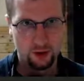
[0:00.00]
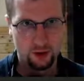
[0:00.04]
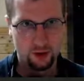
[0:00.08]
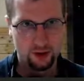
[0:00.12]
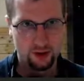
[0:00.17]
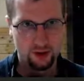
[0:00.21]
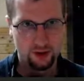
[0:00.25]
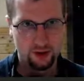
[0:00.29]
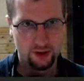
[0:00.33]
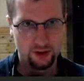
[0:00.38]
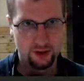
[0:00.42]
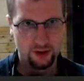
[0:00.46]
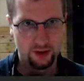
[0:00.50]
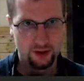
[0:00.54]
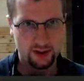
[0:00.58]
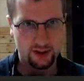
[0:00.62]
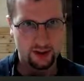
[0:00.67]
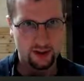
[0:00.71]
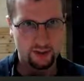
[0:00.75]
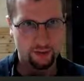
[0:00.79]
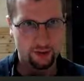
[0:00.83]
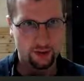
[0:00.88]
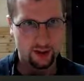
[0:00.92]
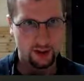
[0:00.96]
Not that
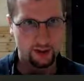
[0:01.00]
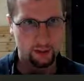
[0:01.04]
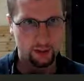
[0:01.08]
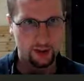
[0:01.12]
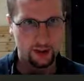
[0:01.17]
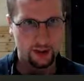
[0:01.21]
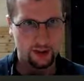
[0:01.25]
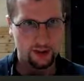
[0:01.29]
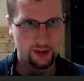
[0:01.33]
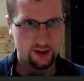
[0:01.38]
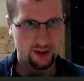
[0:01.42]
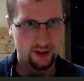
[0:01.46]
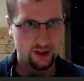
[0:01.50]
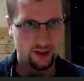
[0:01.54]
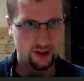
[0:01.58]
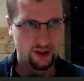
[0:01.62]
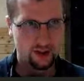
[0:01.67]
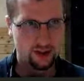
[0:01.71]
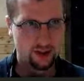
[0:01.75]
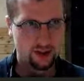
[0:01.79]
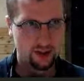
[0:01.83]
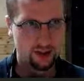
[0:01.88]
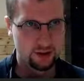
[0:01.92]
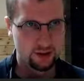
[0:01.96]
clever API design.
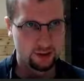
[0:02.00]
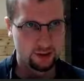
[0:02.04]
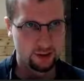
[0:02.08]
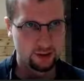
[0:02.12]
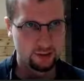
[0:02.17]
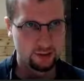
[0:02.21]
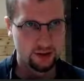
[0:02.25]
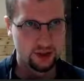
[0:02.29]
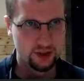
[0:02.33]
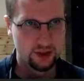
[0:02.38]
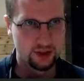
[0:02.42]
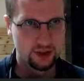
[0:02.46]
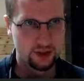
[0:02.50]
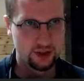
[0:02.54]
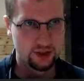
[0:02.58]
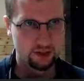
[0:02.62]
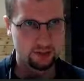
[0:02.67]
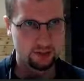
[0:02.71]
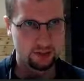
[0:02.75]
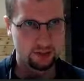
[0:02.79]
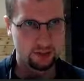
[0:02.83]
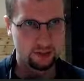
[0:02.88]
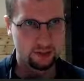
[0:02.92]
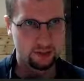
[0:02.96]
Image type.
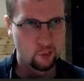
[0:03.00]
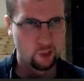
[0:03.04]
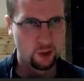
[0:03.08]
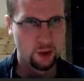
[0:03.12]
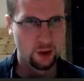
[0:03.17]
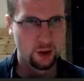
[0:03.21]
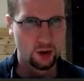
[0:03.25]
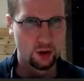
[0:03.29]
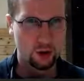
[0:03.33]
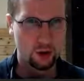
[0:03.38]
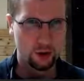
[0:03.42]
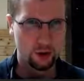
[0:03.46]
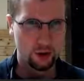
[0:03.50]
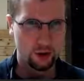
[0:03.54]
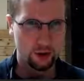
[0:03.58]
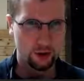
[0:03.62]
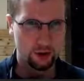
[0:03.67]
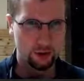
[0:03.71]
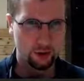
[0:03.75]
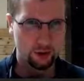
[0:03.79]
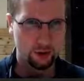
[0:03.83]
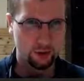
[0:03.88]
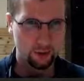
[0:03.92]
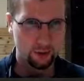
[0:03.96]

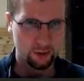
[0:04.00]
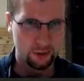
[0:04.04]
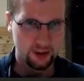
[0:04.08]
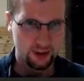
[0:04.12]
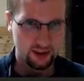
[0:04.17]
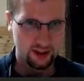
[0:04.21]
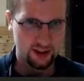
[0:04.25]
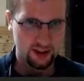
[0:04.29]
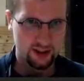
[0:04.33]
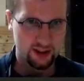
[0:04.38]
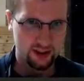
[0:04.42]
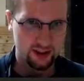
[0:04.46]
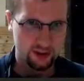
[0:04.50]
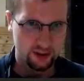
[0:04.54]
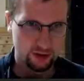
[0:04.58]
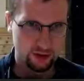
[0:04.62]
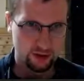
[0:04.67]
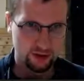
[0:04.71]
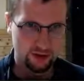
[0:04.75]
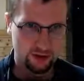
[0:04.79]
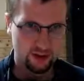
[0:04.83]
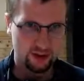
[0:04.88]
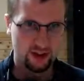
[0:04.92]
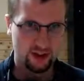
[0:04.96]
Unit data internal
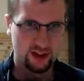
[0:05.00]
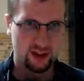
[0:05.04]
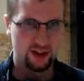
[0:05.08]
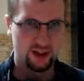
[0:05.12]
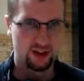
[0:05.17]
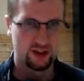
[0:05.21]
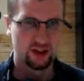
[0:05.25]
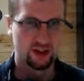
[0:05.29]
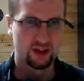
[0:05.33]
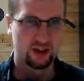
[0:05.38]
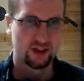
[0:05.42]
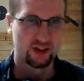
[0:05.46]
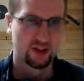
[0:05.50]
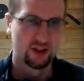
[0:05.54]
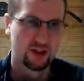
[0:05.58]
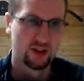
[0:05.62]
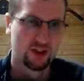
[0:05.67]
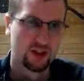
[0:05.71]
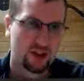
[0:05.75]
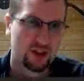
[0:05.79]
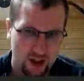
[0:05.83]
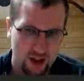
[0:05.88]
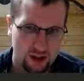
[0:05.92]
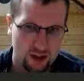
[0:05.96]
text.
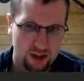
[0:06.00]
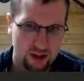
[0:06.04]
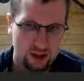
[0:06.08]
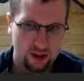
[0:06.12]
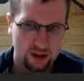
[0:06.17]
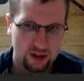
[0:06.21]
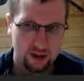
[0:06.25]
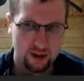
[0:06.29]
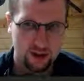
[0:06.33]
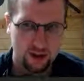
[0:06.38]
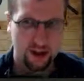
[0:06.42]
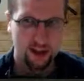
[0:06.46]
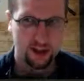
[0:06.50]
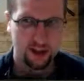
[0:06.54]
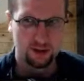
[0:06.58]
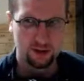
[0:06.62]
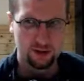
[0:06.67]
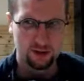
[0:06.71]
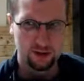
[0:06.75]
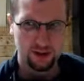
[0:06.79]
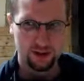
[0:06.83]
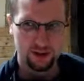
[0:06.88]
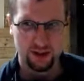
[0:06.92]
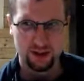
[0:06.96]
You don't like
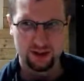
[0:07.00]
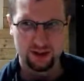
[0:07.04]
icons?